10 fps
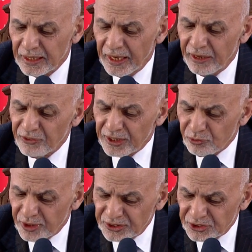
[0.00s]
having
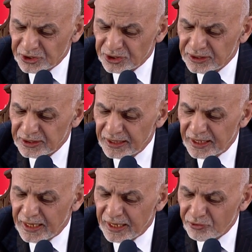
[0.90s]
reached an
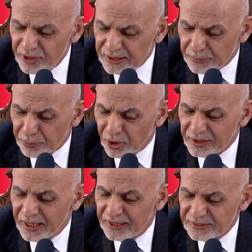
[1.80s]
agreed upon
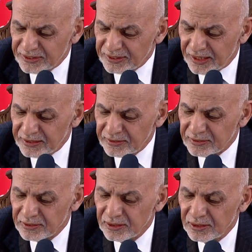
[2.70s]
end state
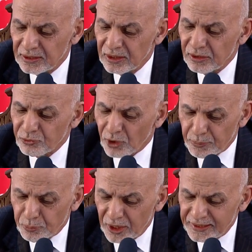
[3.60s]
for a
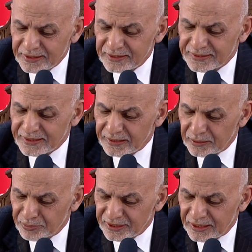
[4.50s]
political
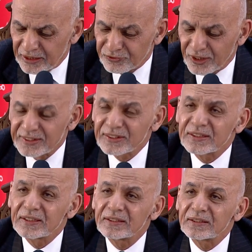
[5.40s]
settlement in
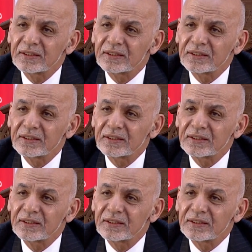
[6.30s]
Afghanistan,